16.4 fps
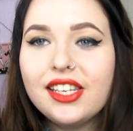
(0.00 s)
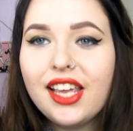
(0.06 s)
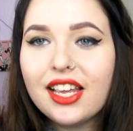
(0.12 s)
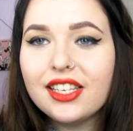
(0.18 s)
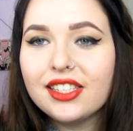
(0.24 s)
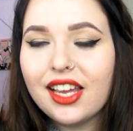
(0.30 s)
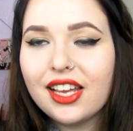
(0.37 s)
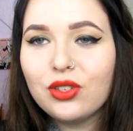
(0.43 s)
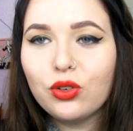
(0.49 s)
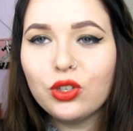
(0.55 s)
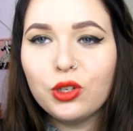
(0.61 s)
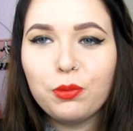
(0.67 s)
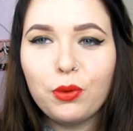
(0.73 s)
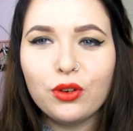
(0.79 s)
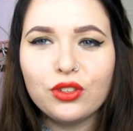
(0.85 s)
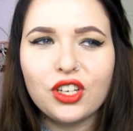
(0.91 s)
yes, that is all
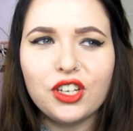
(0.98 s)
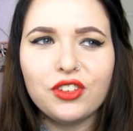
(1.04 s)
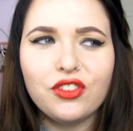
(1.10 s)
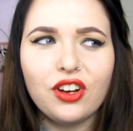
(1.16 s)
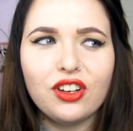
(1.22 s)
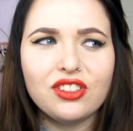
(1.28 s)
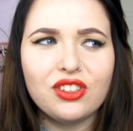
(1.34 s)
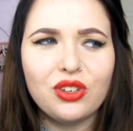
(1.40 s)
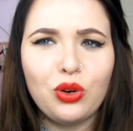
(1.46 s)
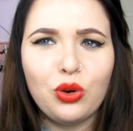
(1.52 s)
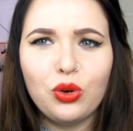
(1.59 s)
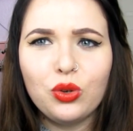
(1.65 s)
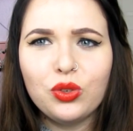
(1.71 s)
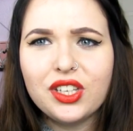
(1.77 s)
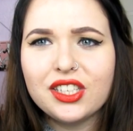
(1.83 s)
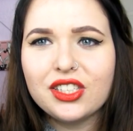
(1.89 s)
the books I've got to
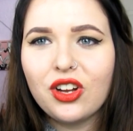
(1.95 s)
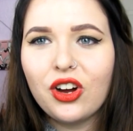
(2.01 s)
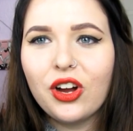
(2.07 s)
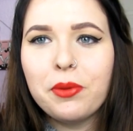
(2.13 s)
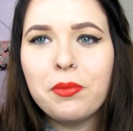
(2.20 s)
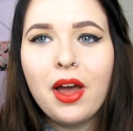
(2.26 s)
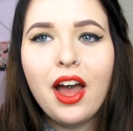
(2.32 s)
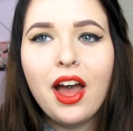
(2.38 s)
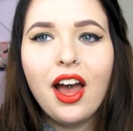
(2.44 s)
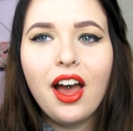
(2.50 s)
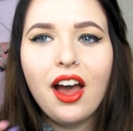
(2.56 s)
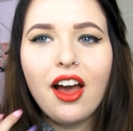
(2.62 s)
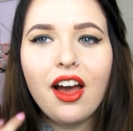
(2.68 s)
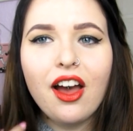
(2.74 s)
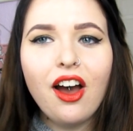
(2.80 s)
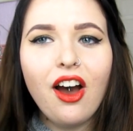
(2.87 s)
haul this time.
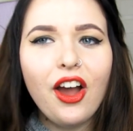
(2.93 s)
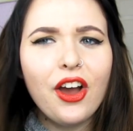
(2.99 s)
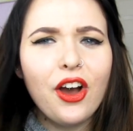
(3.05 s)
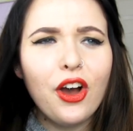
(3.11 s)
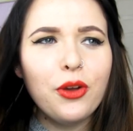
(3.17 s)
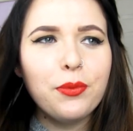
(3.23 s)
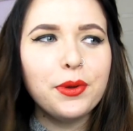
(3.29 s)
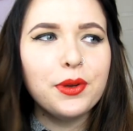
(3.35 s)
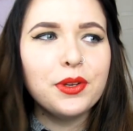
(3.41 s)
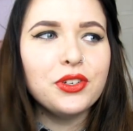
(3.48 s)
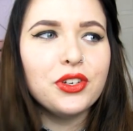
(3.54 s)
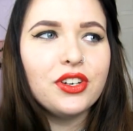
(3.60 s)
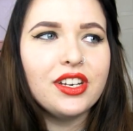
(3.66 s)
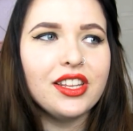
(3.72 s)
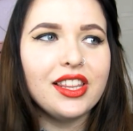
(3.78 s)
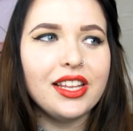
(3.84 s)
I hope you
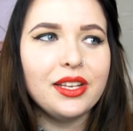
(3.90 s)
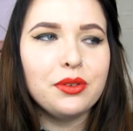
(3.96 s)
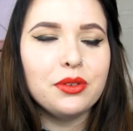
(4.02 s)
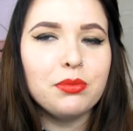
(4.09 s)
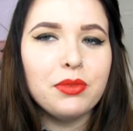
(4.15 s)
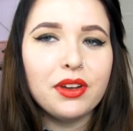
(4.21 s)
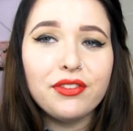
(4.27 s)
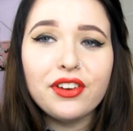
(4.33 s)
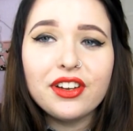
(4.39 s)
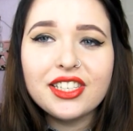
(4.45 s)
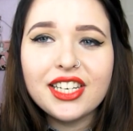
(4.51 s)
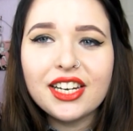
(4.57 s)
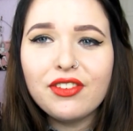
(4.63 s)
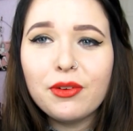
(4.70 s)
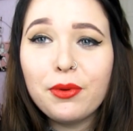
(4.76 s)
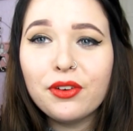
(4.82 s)
enjoyed it. This was my first
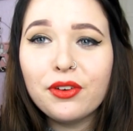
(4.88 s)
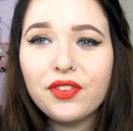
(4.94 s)
ever book